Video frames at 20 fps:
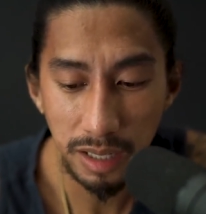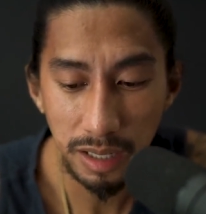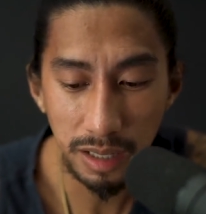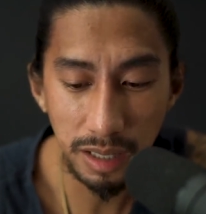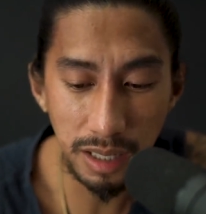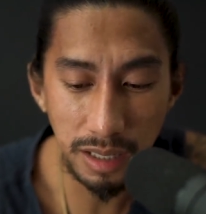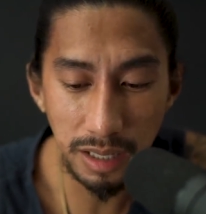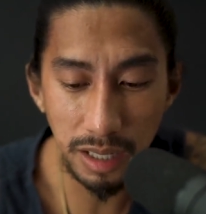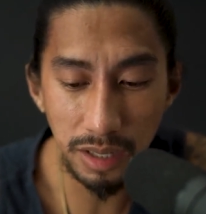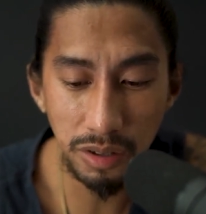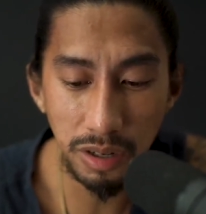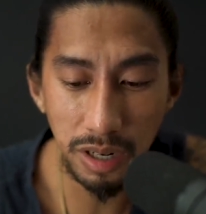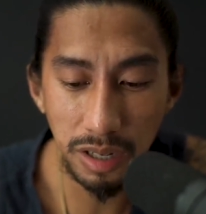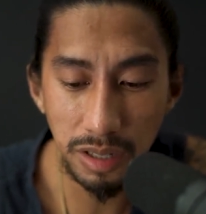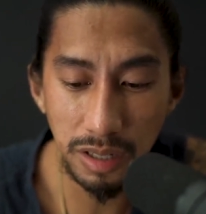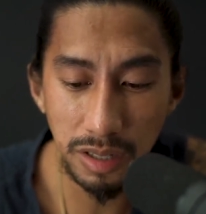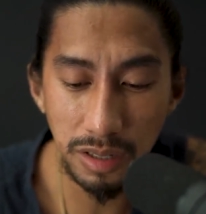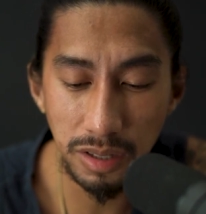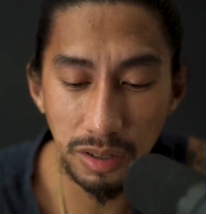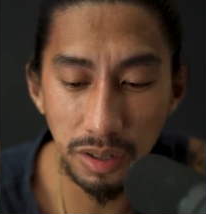This
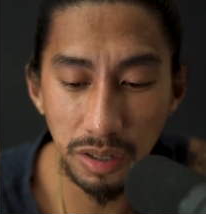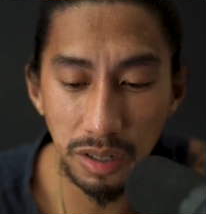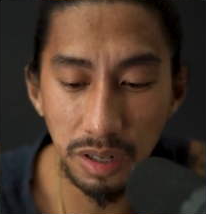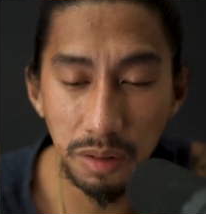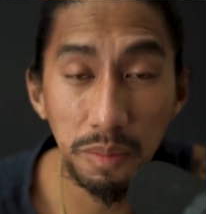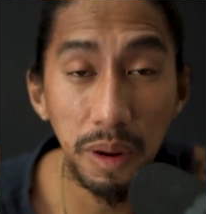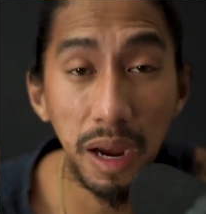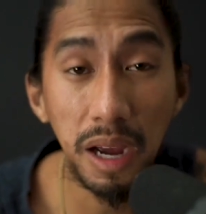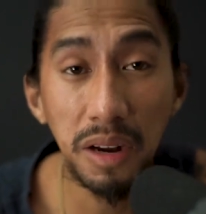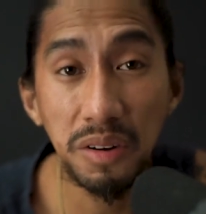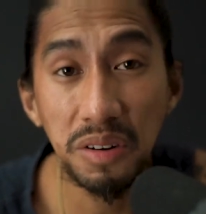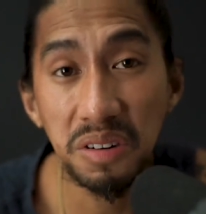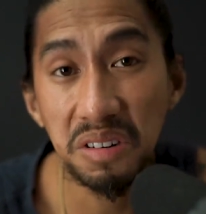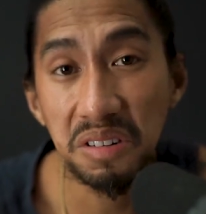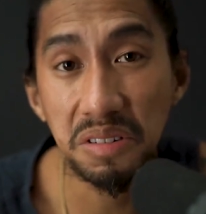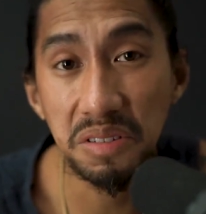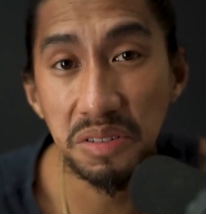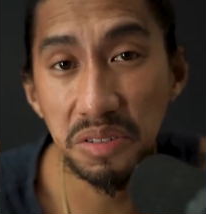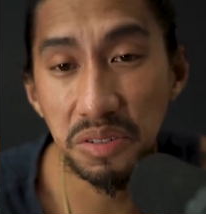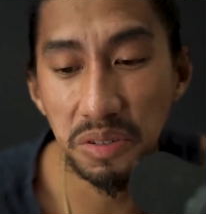addresses certain
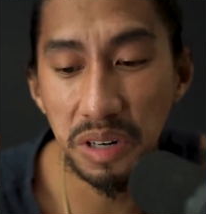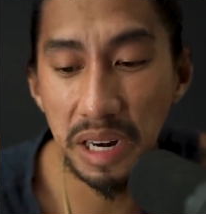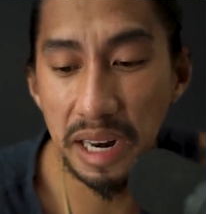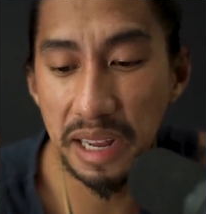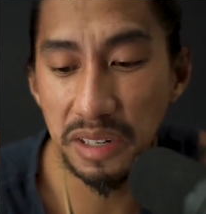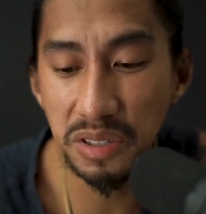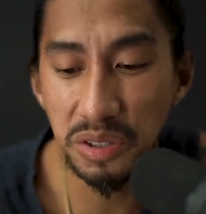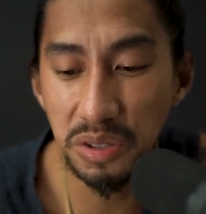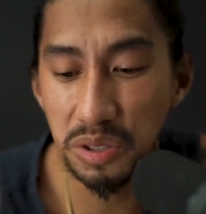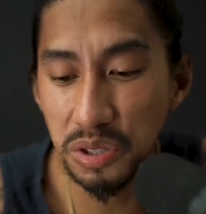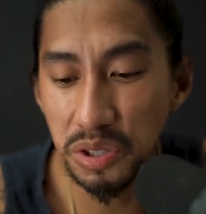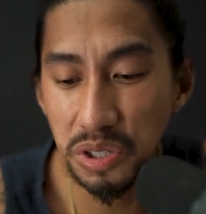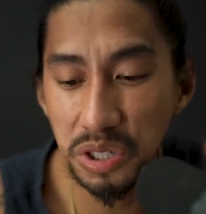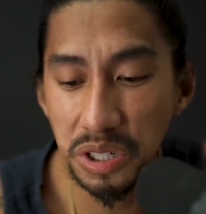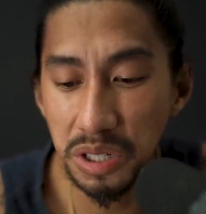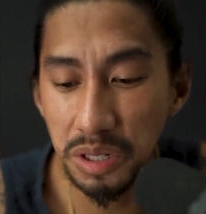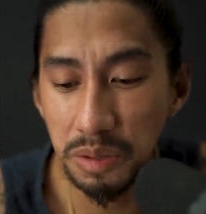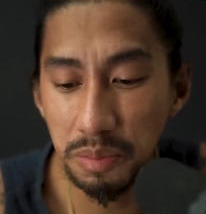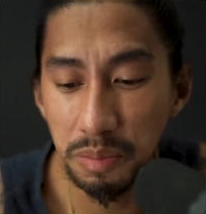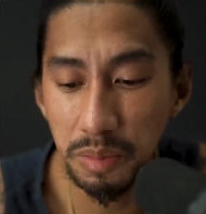patterns,
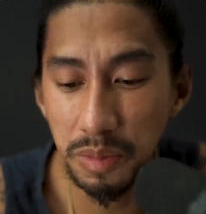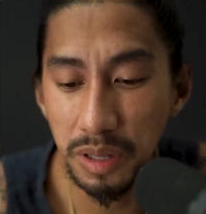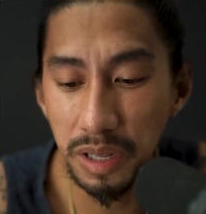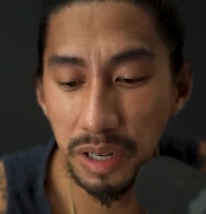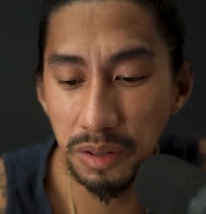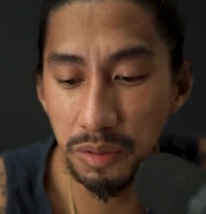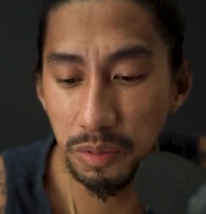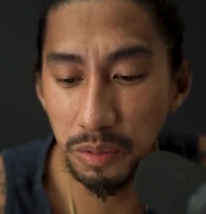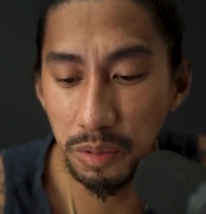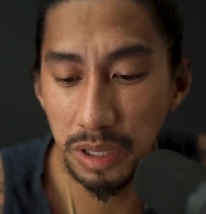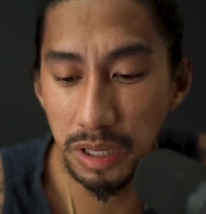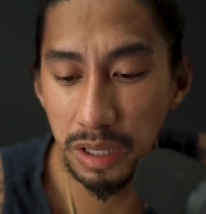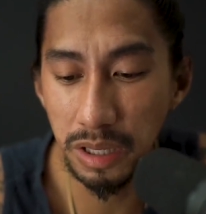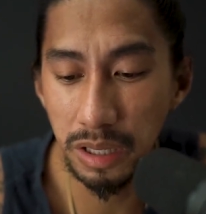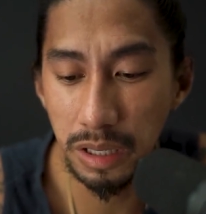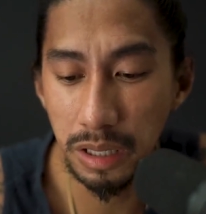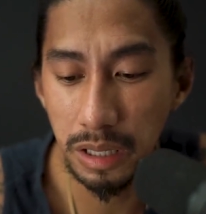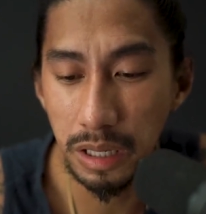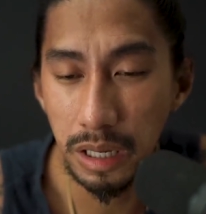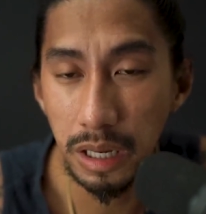relationship that
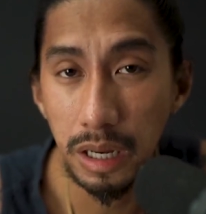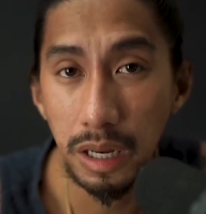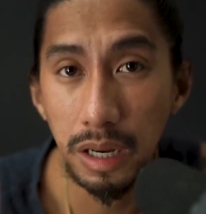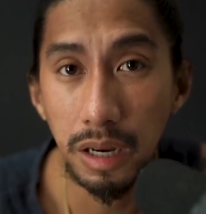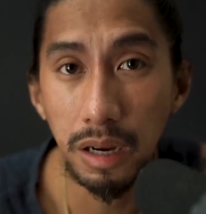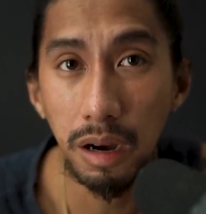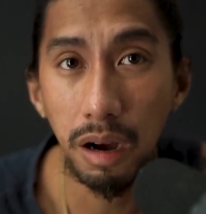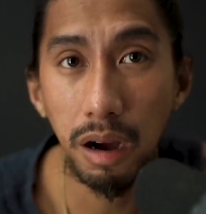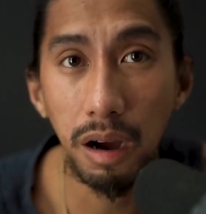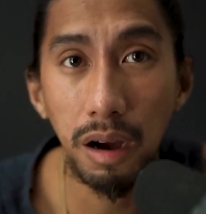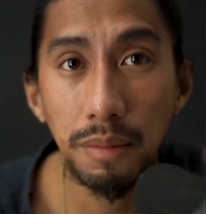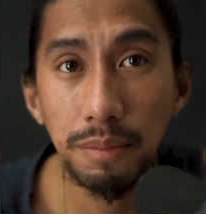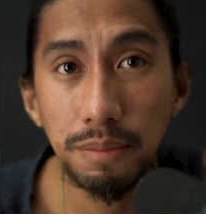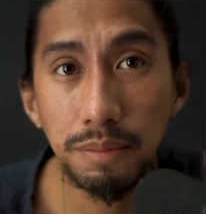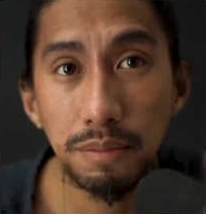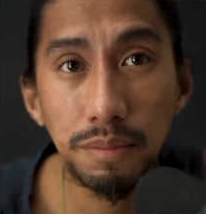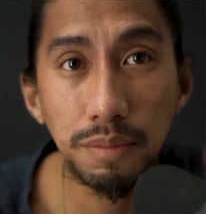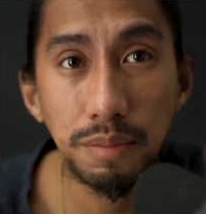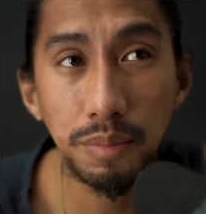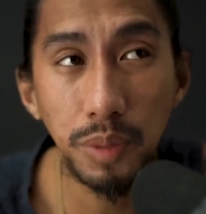we
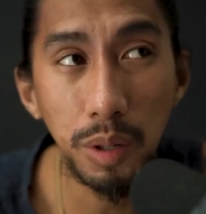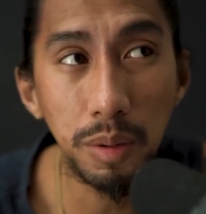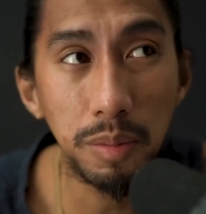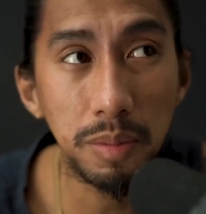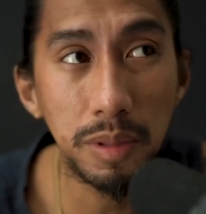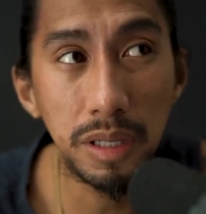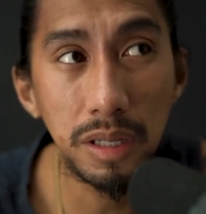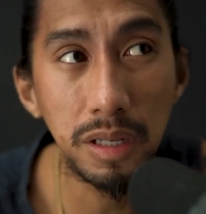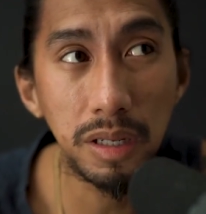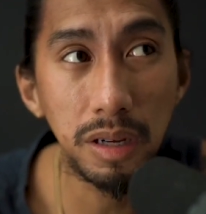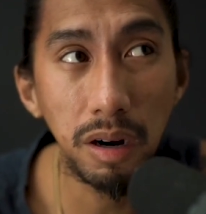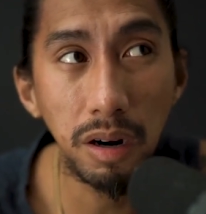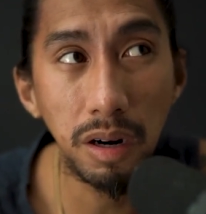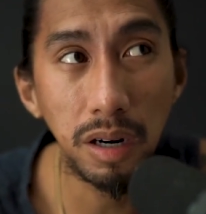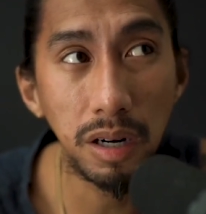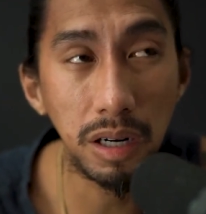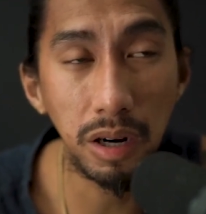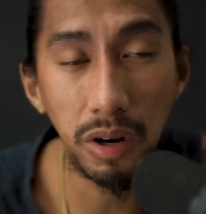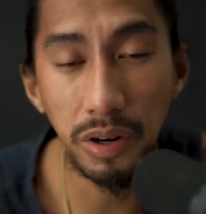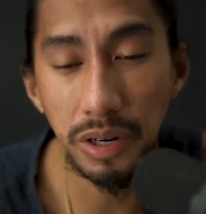um, probably
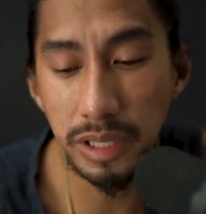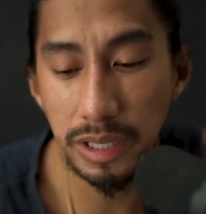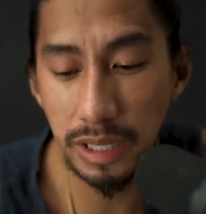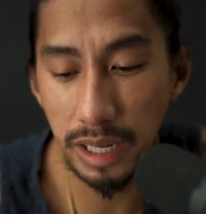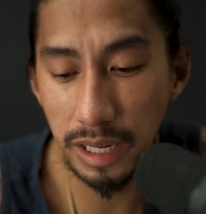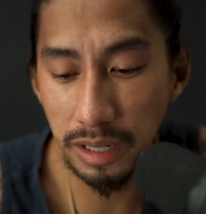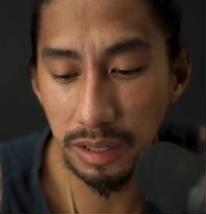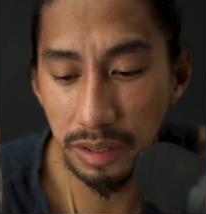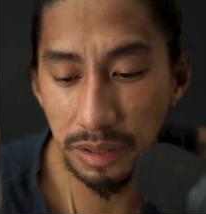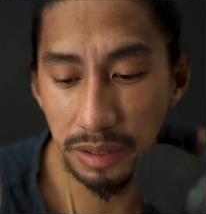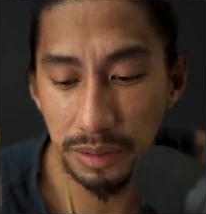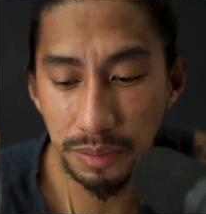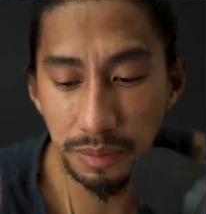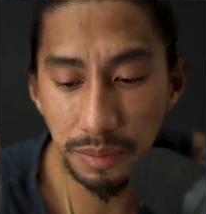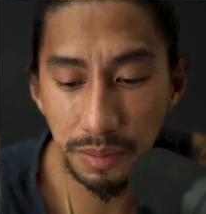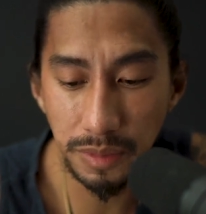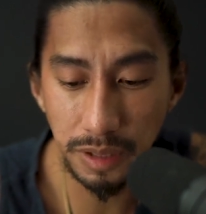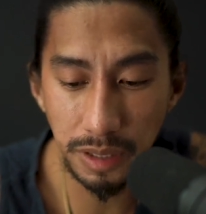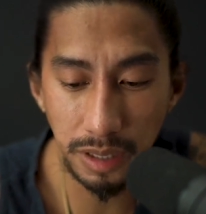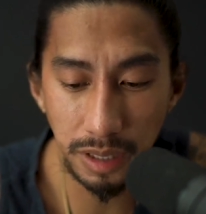are on a cycle
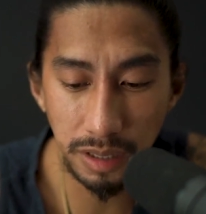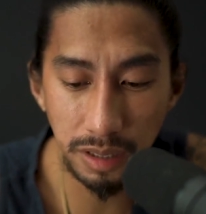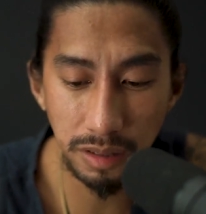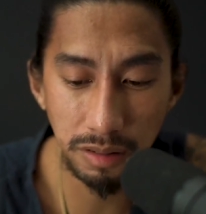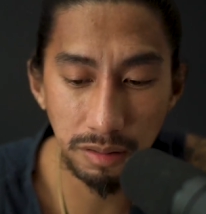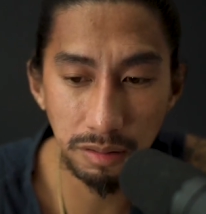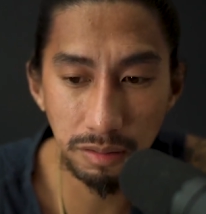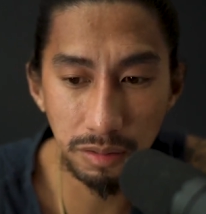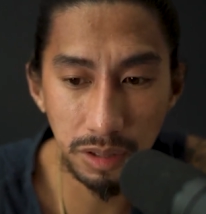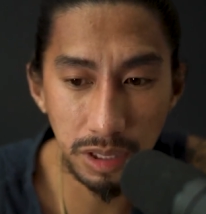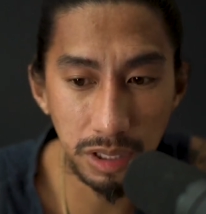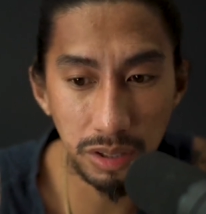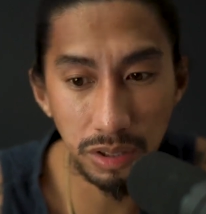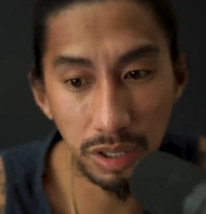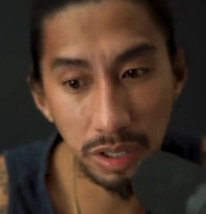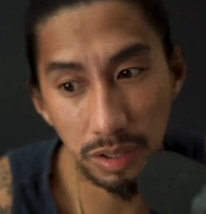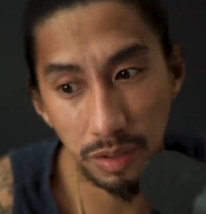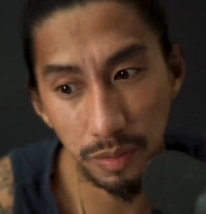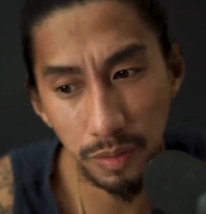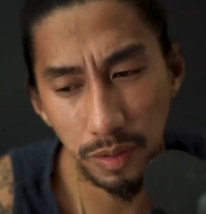and then we're just
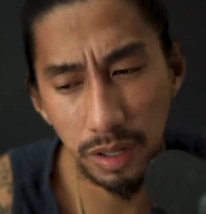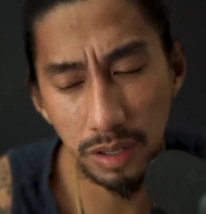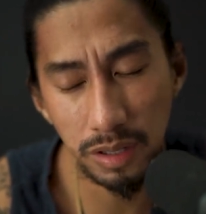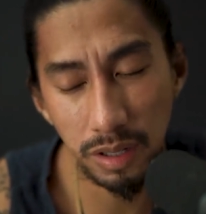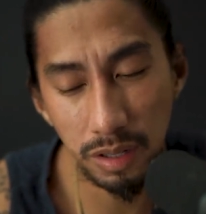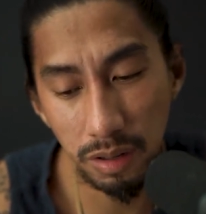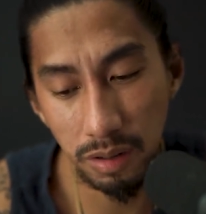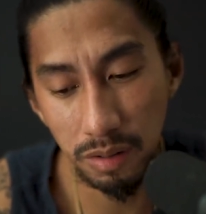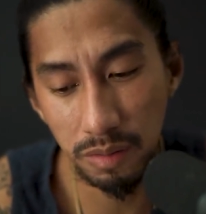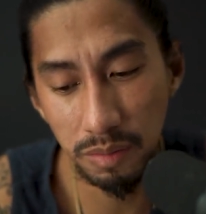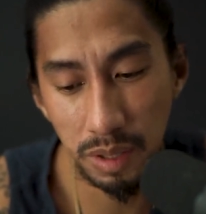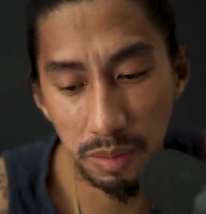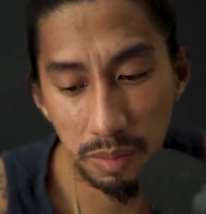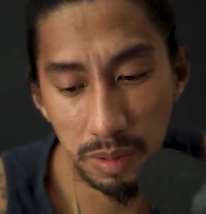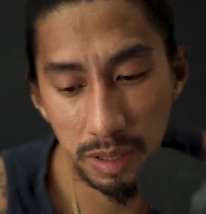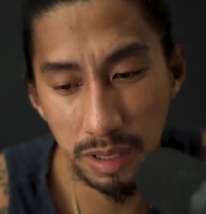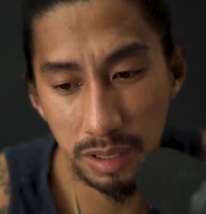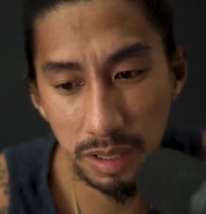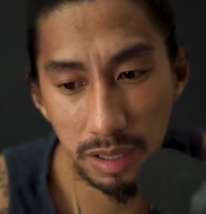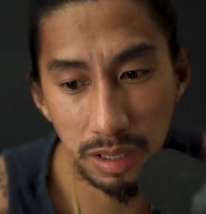trying to figure it's like, oh,
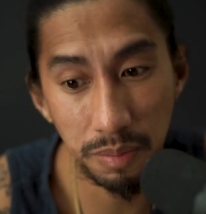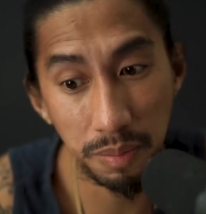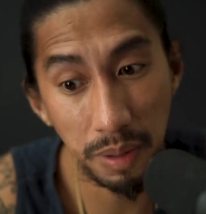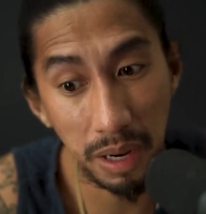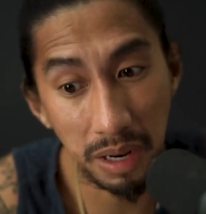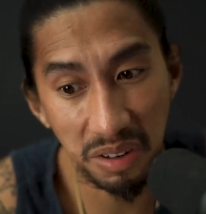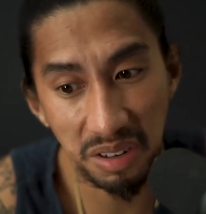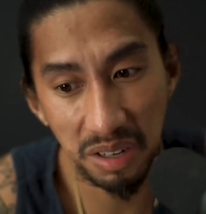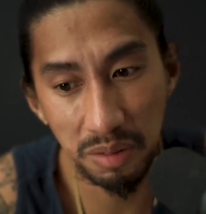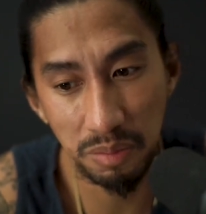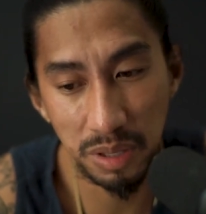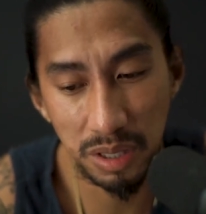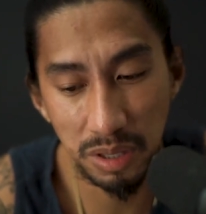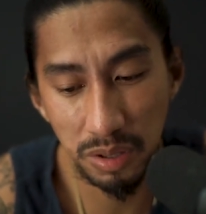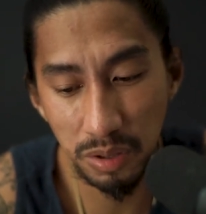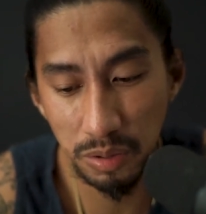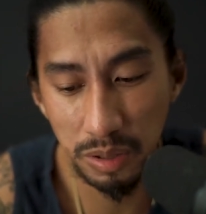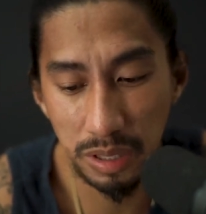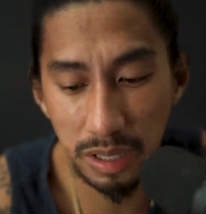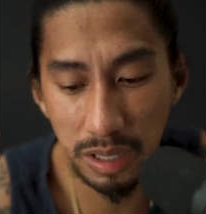maybe this is a pattern I've been
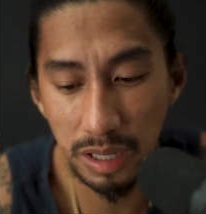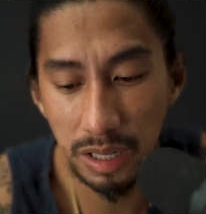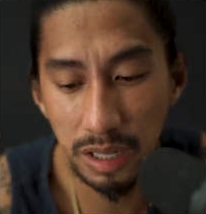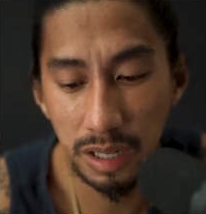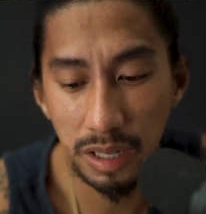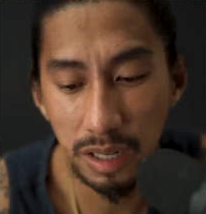doing.